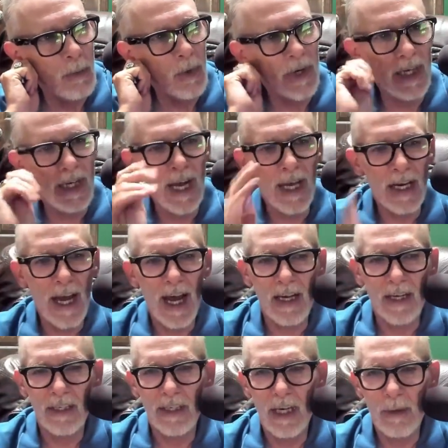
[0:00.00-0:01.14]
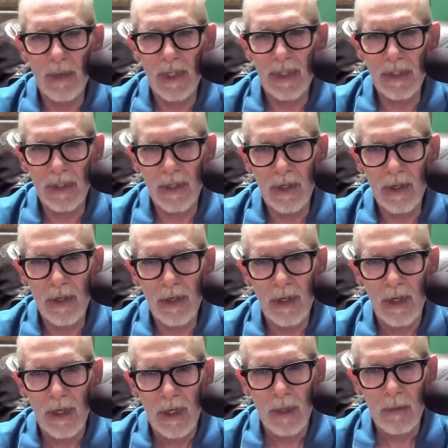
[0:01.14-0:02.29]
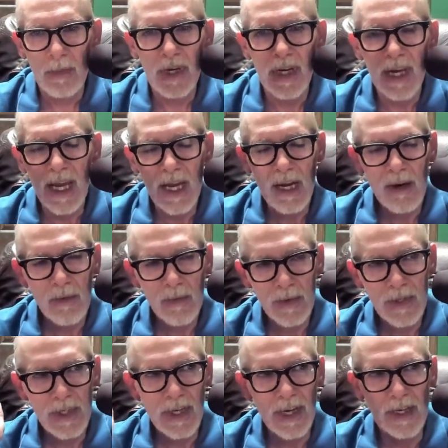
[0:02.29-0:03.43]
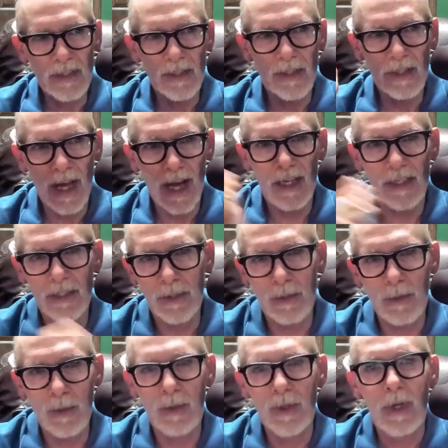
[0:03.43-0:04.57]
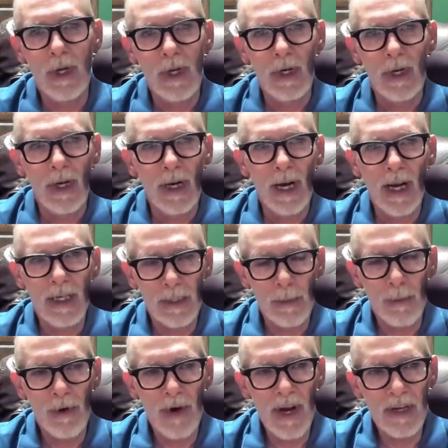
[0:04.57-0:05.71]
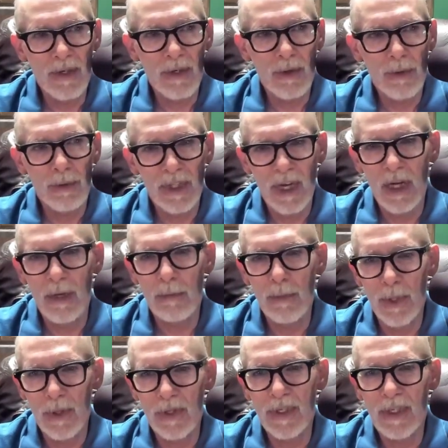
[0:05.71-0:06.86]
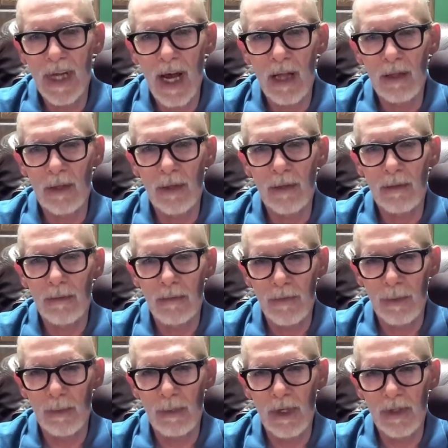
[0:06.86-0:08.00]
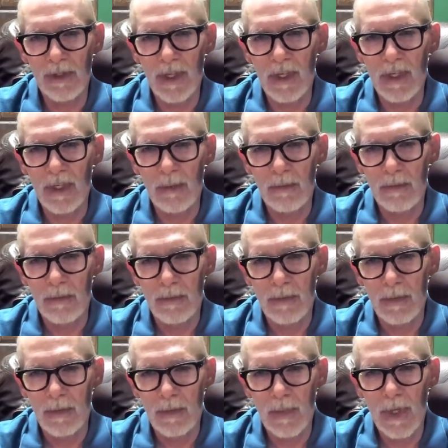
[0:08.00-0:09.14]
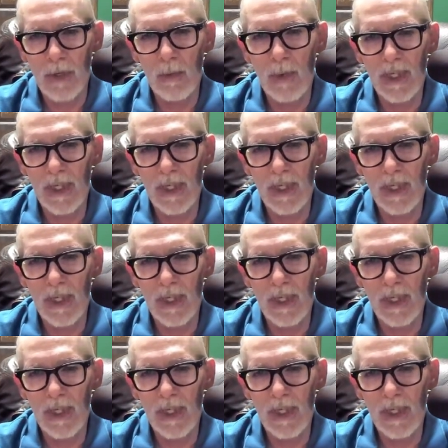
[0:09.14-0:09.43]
we're getting out of academics here, but every Texas high school has a brand new $10 million football stadium. And